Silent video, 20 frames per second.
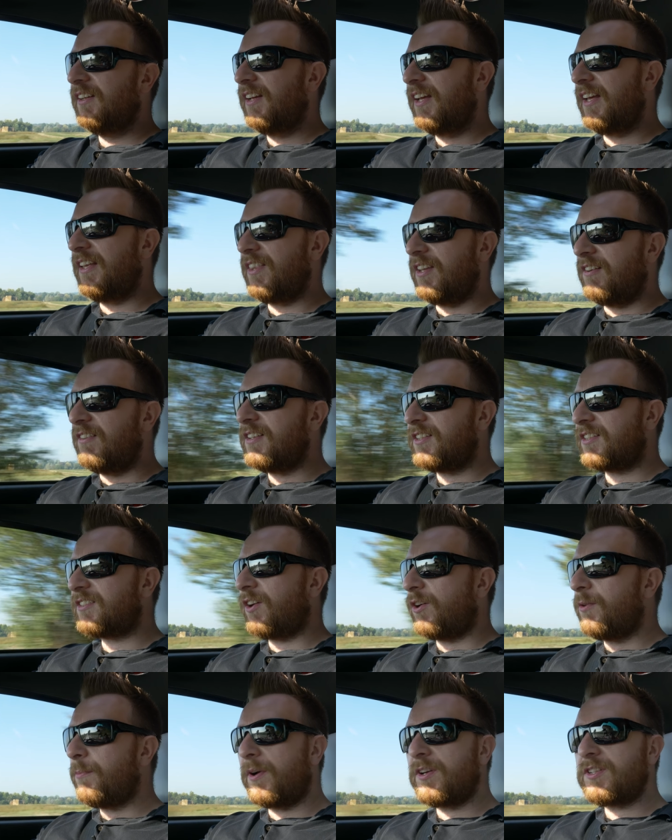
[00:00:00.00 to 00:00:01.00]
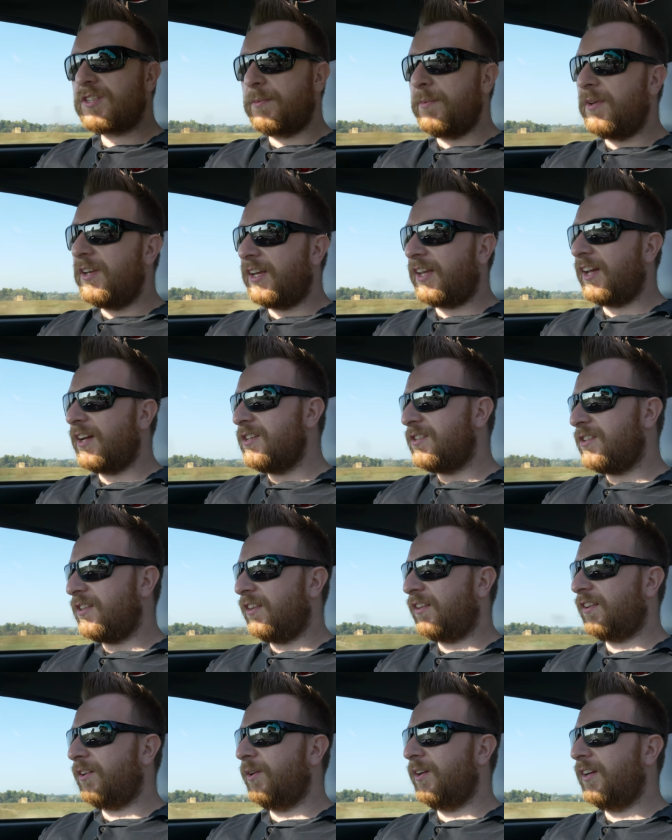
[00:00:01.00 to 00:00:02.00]
There is so much
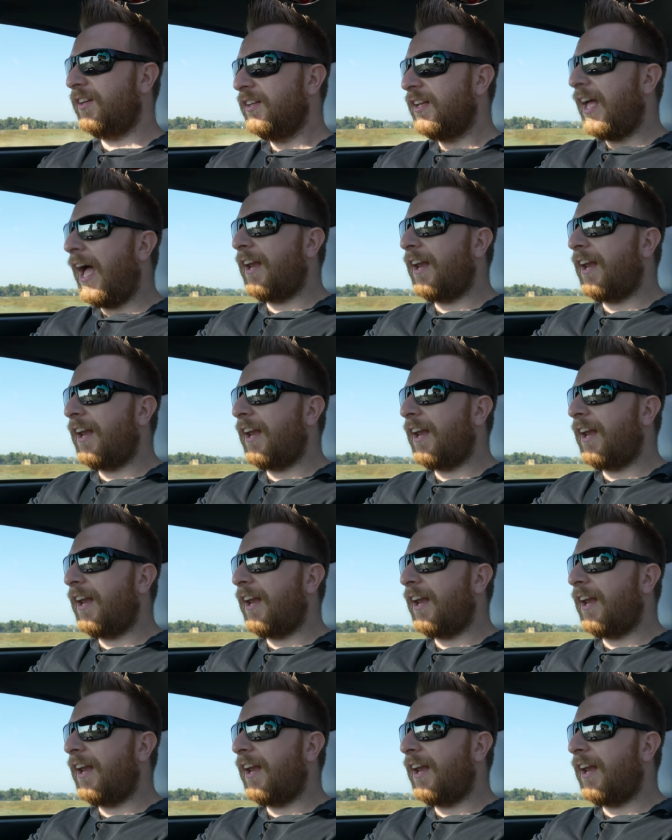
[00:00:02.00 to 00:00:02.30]
communication through it.